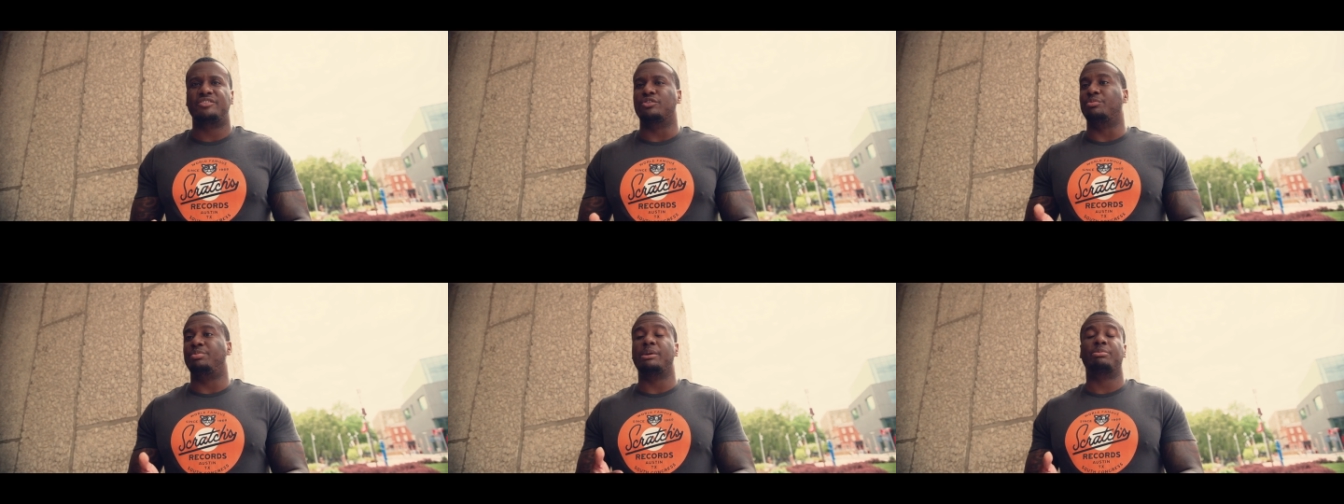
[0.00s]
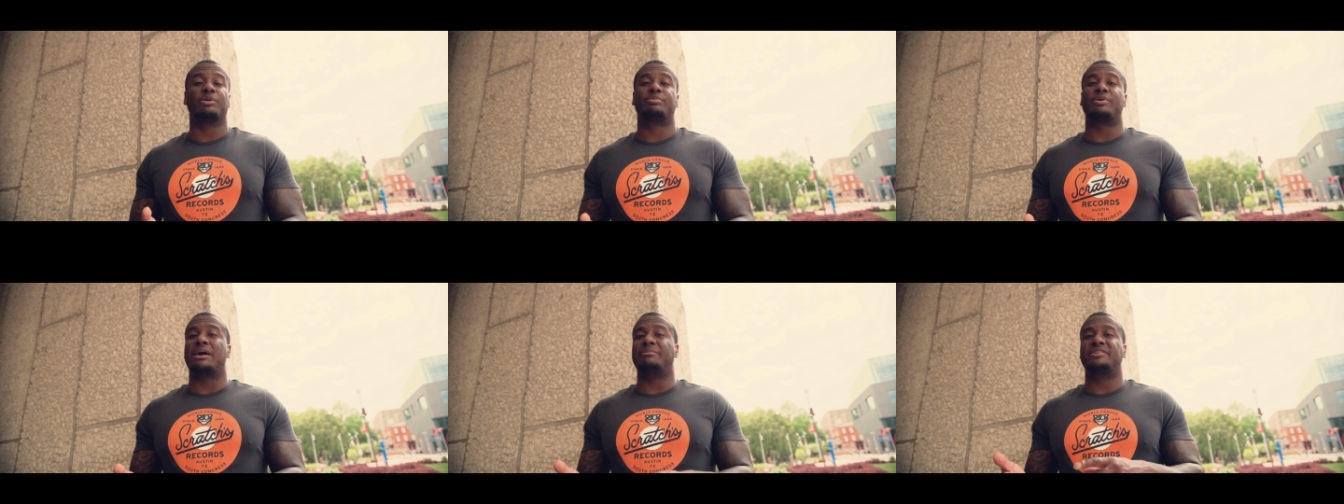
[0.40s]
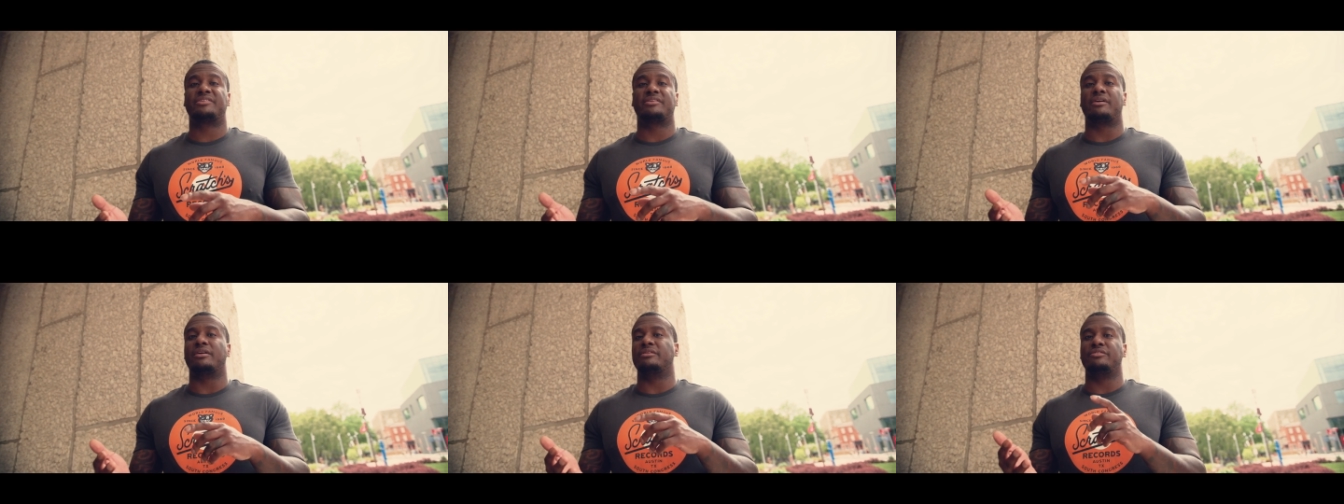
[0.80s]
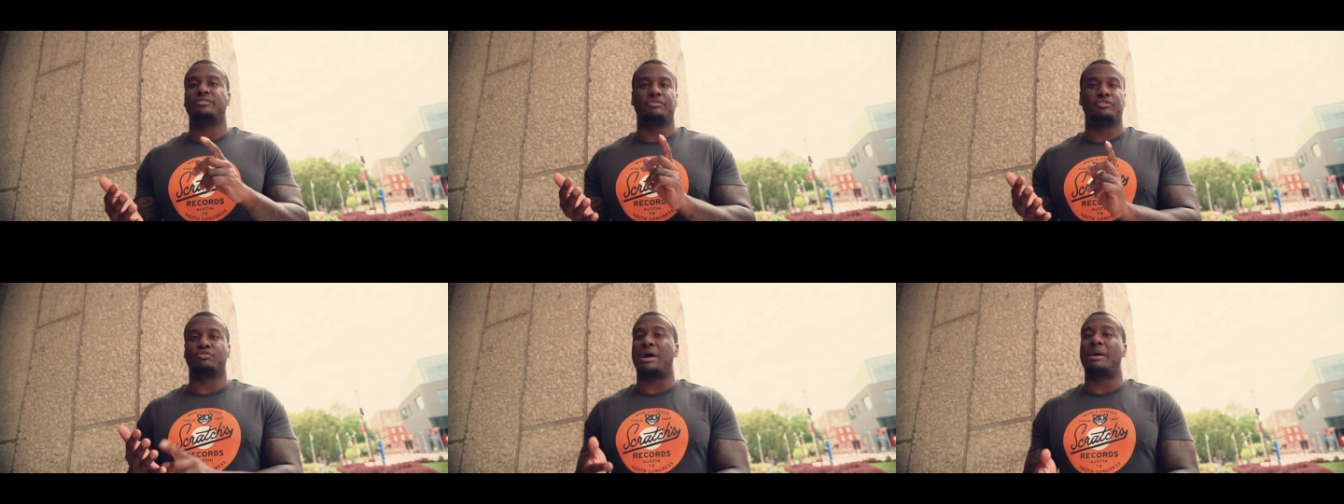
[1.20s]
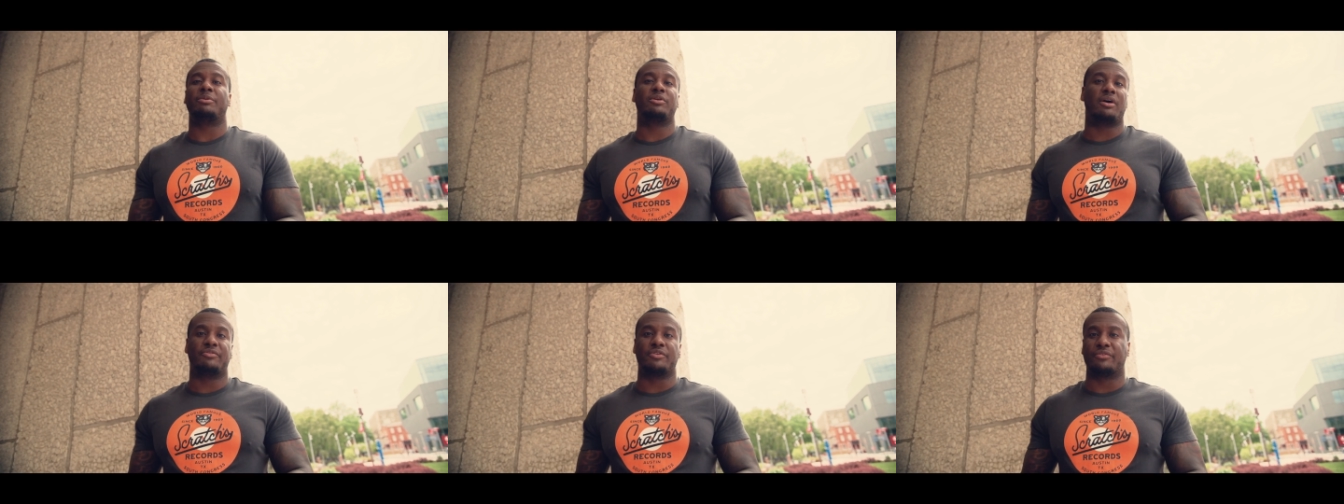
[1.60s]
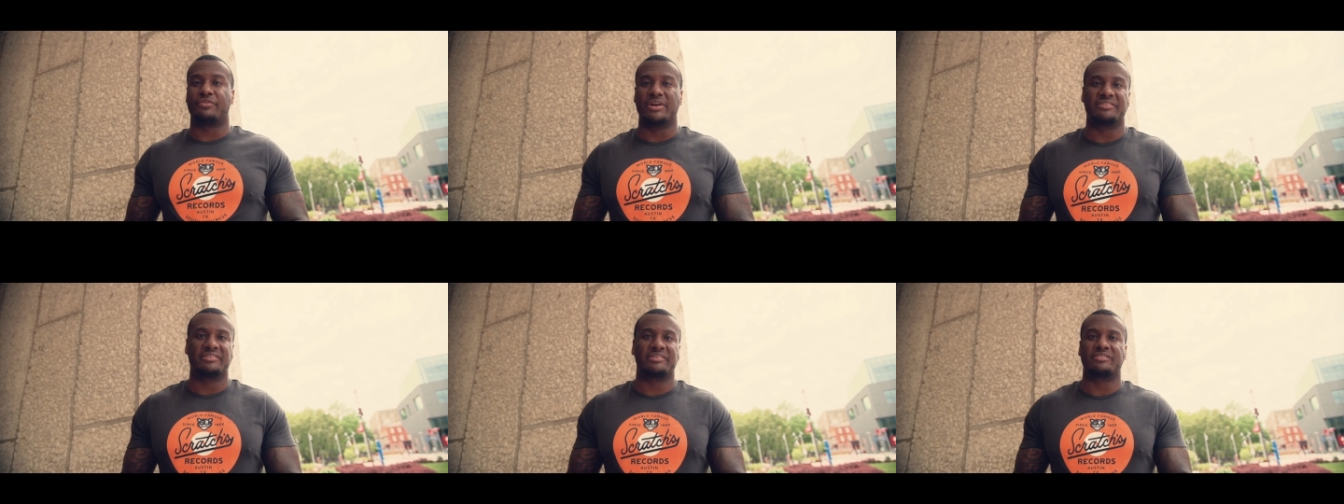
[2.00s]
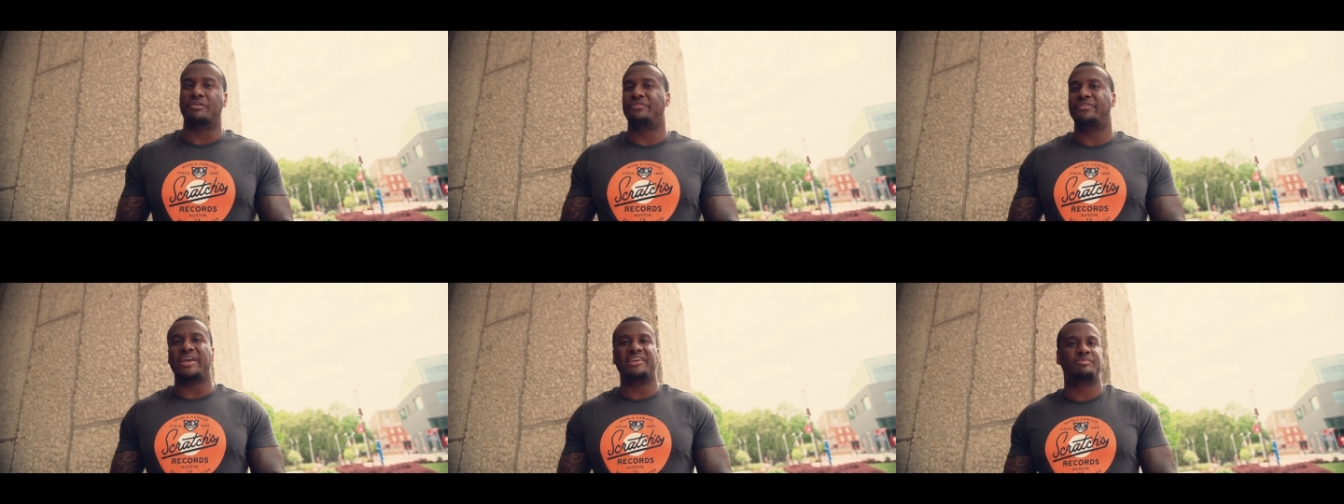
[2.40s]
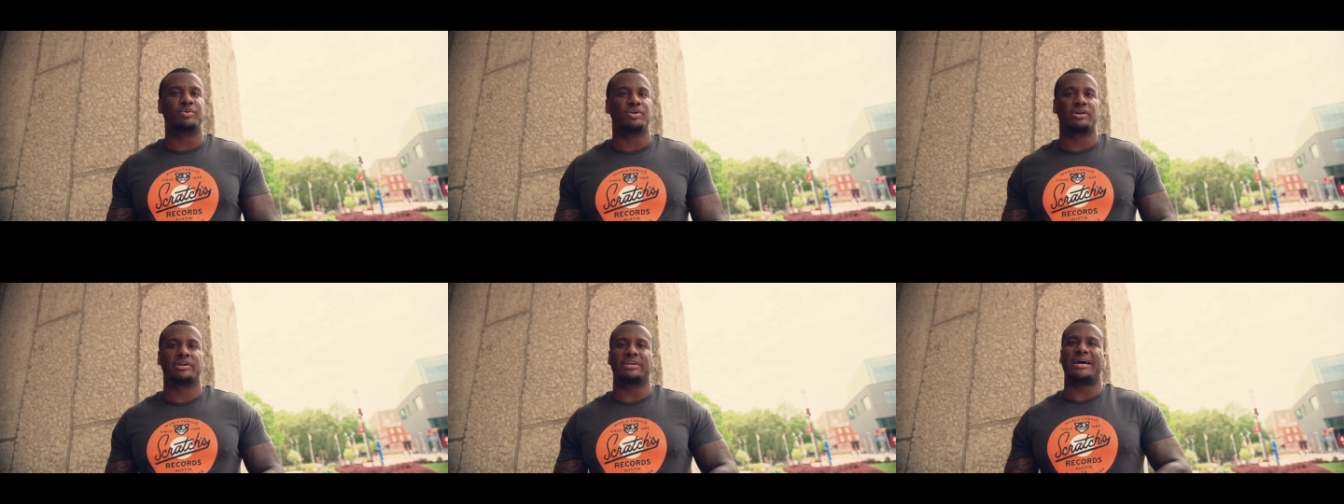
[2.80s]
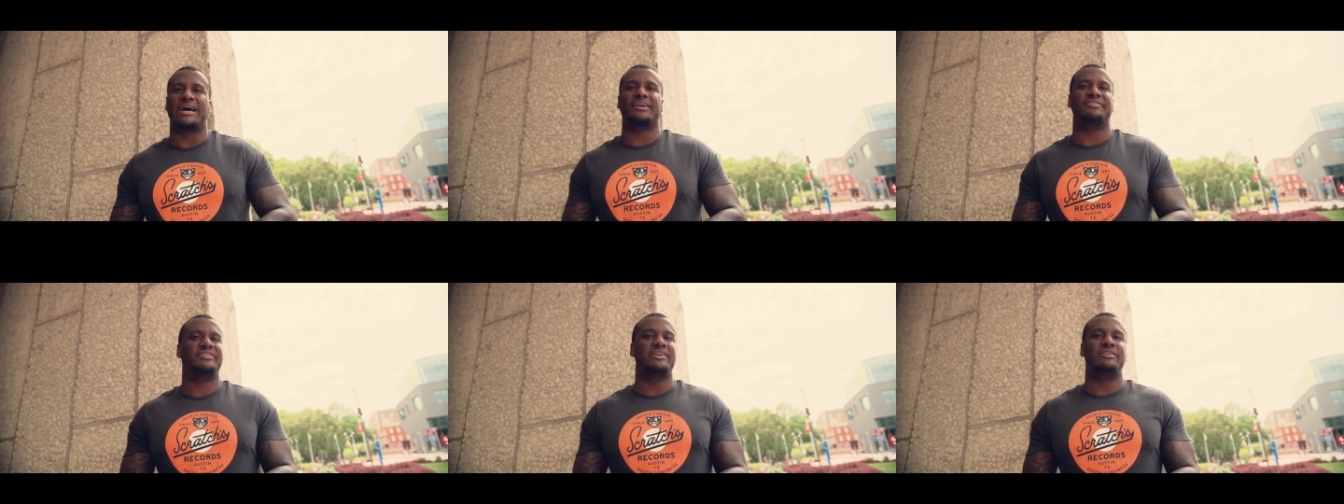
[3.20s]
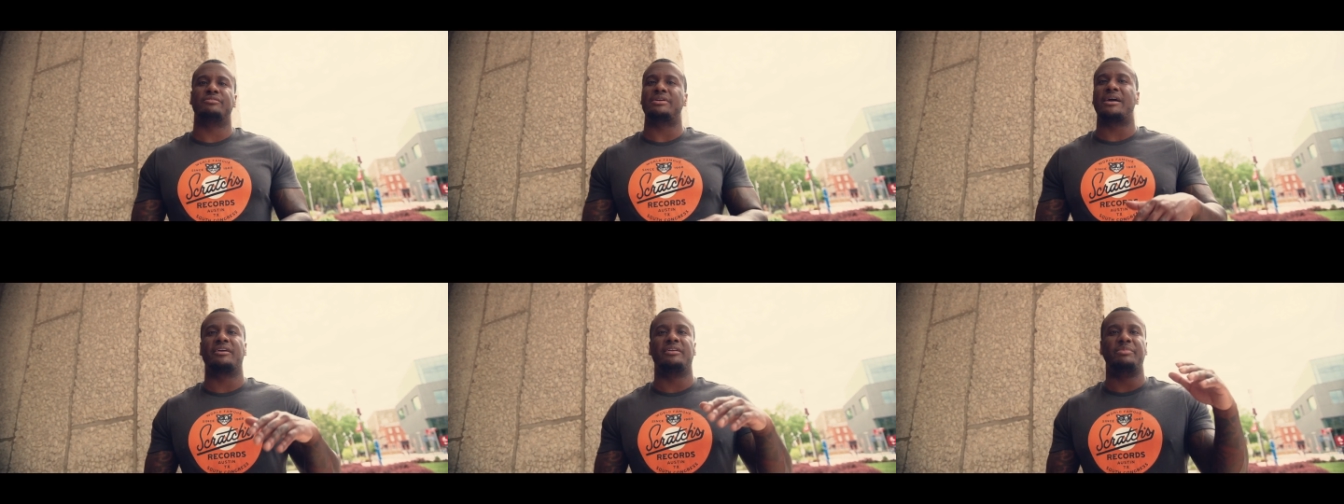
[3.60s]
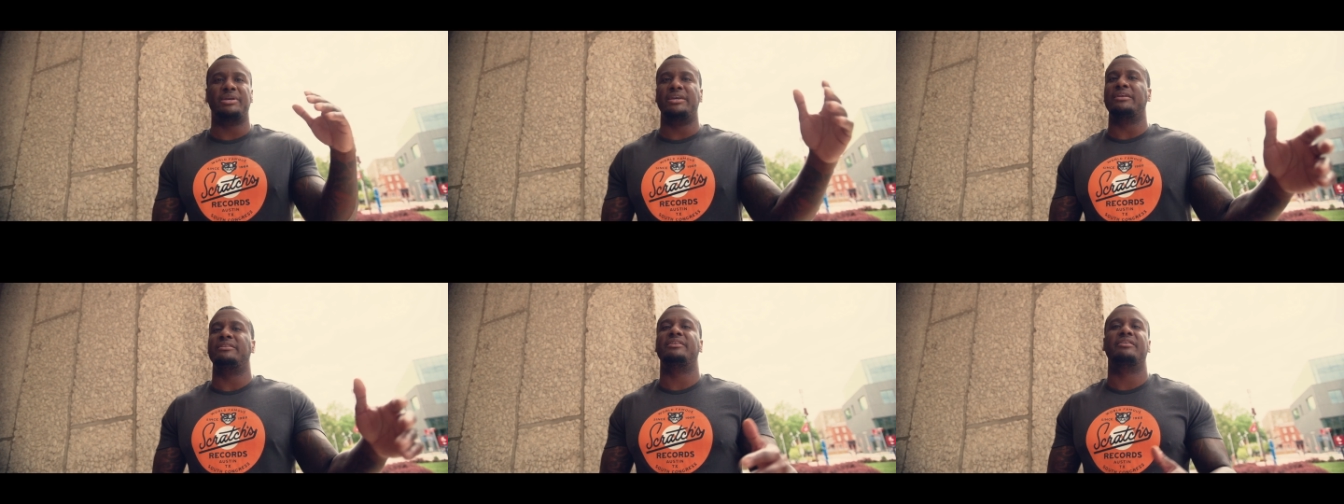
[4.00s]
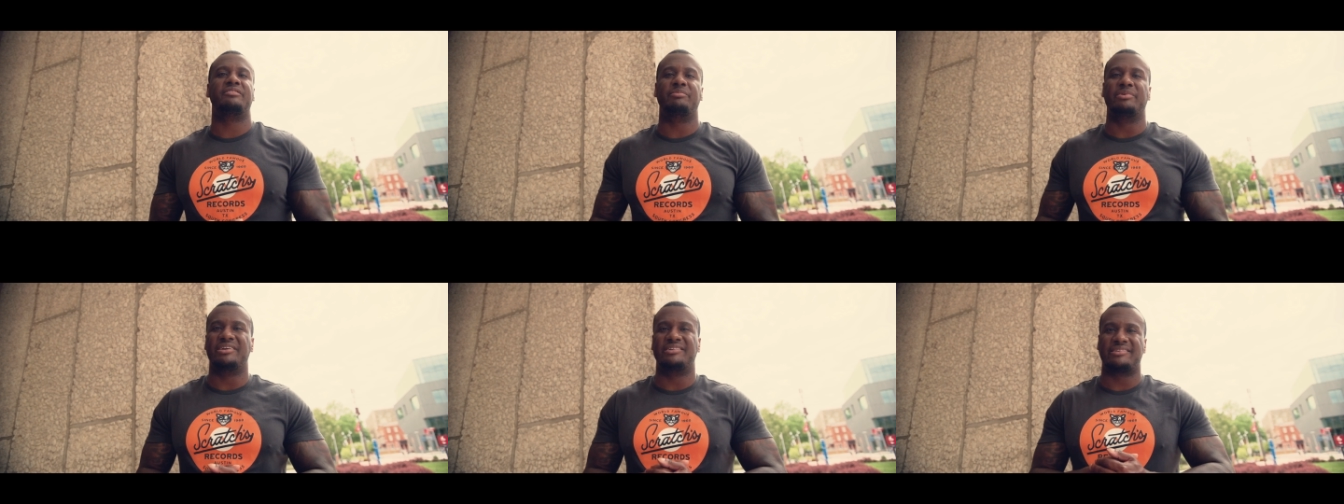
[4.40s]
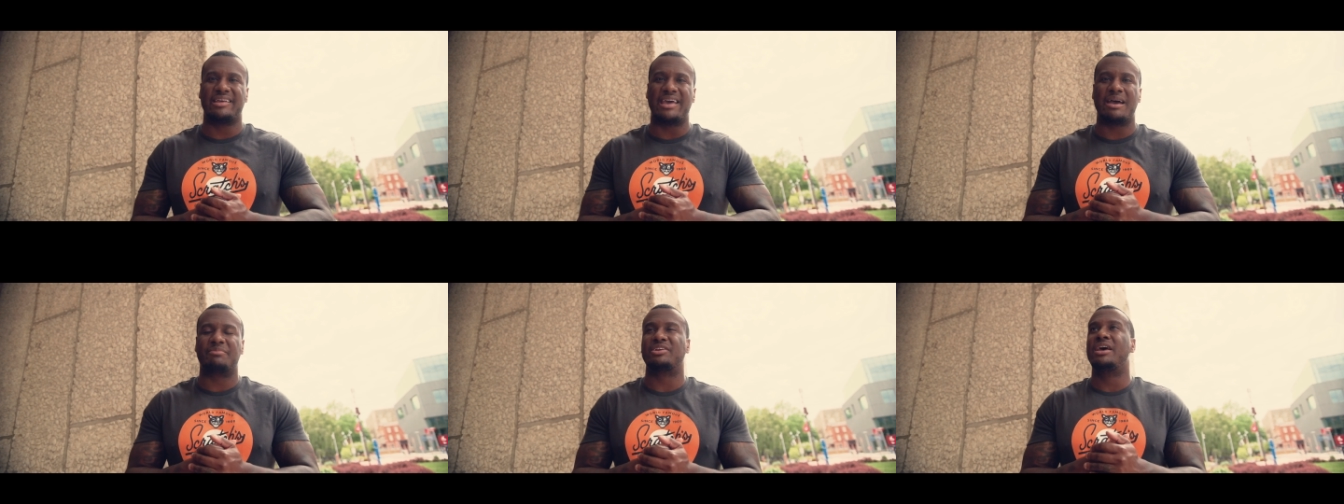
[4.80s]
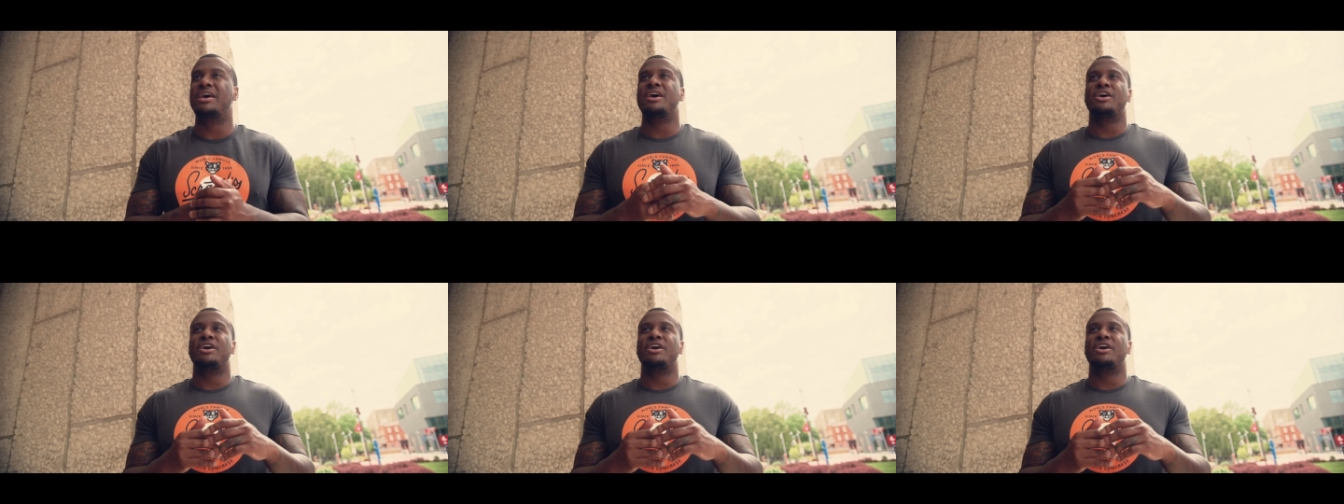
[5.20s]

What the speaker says: You know, people will probably start dropping off your friends list on Facebook and IG. You're not going to be getting near as many snaps.